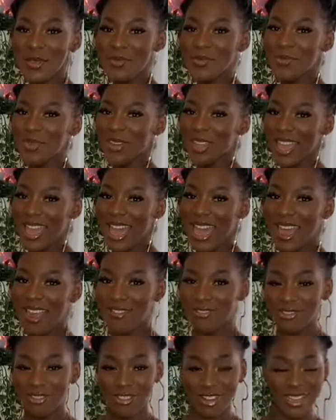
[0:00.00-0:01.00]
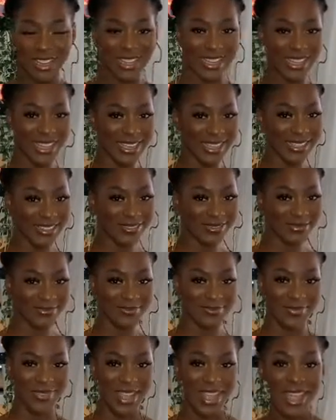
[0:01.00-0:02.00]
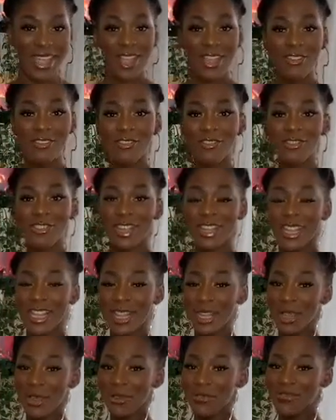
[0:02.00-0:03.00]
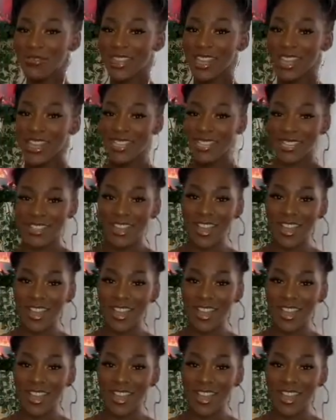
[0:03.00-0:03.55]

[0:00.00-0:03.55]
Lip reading: But yeah, I really, really love this.